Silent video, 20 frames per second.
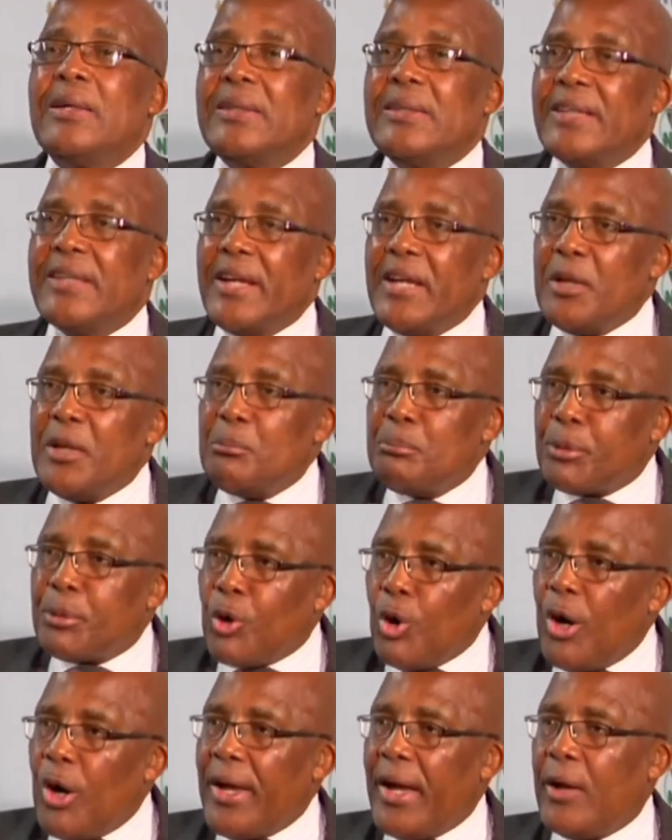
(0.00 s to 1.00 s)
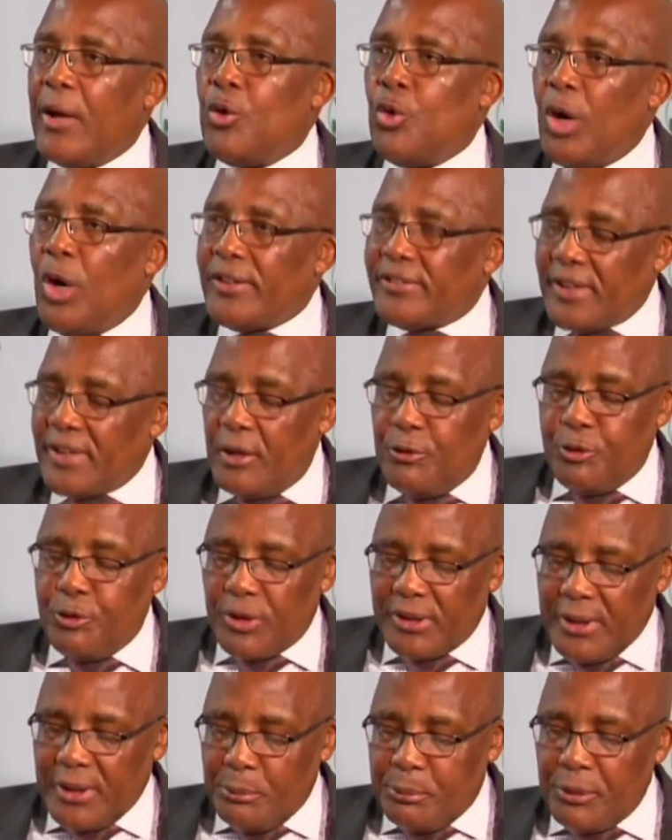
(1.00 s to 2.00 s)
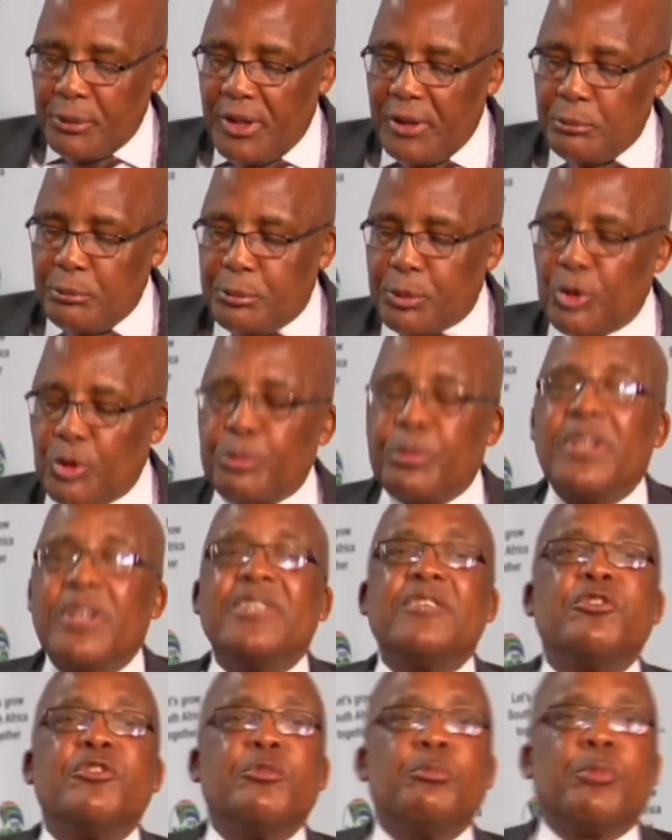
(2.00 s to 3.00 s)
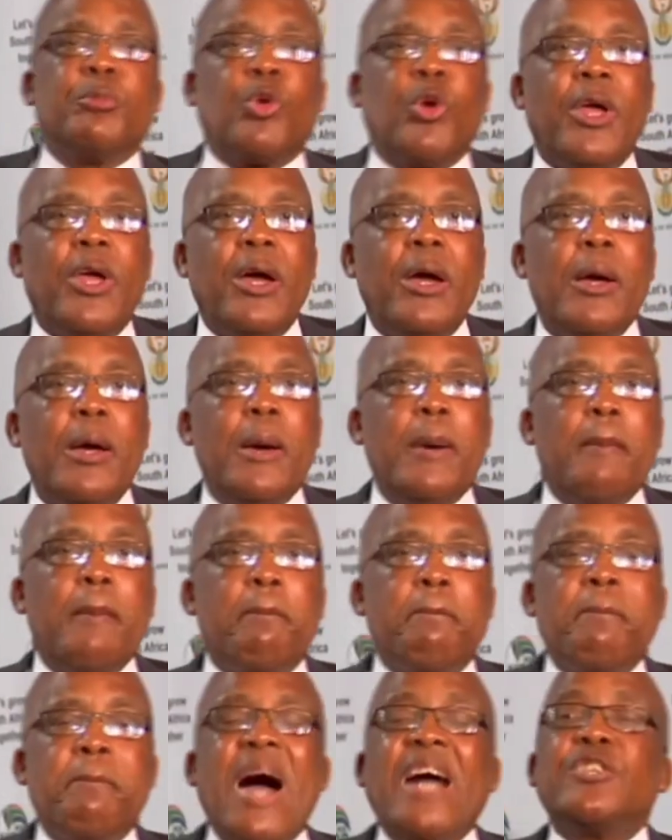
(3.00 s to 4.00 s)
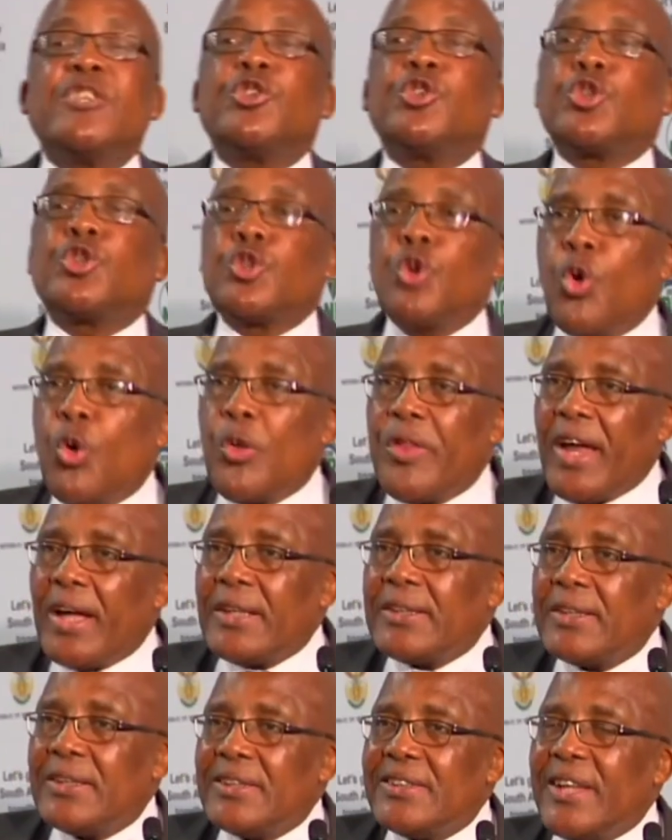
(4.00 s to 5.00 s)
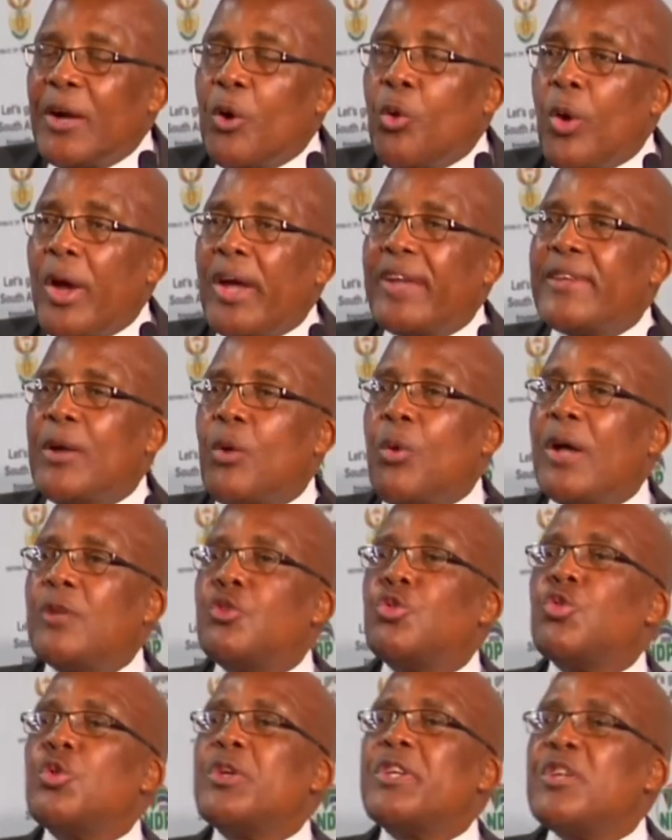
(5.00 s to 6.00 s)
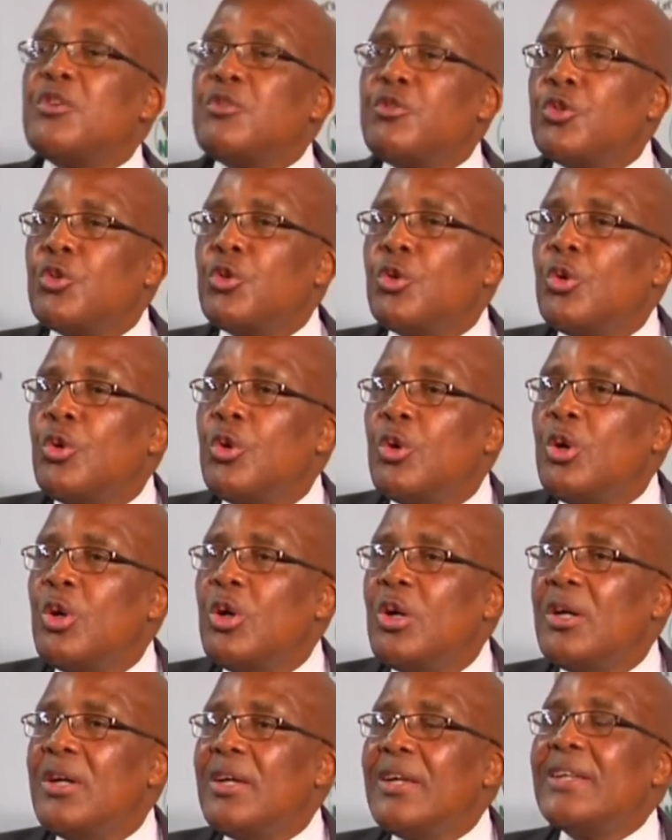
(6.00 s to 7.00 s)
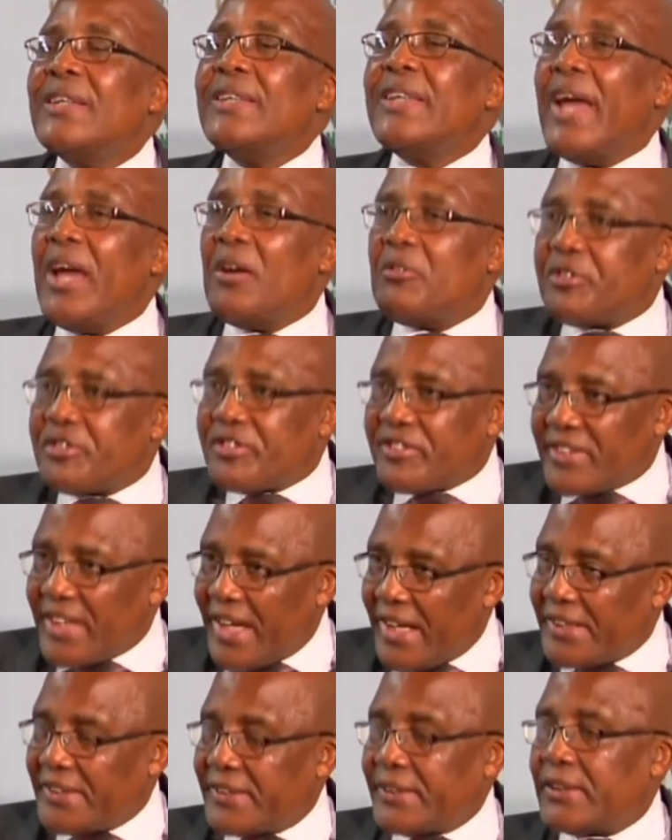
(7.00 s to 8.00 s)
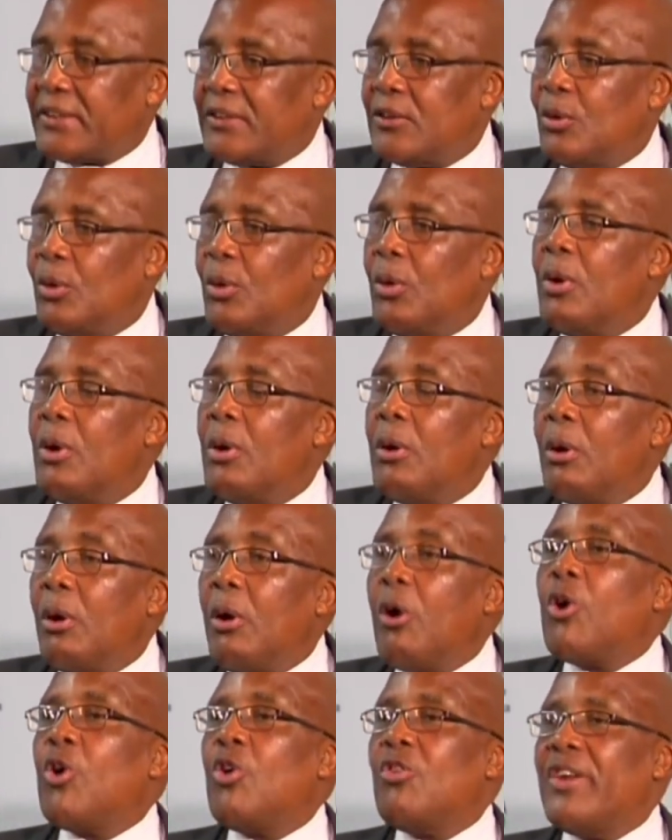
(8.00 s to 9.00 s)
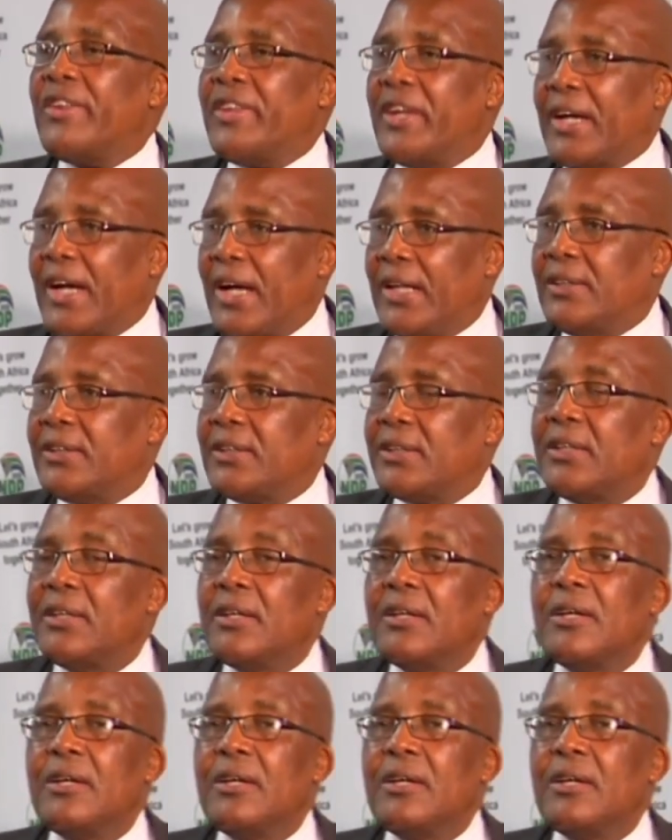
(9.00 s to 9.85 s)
The employer, yourself or the prospective employer, must show that the work they want to give you, they have searched all over the country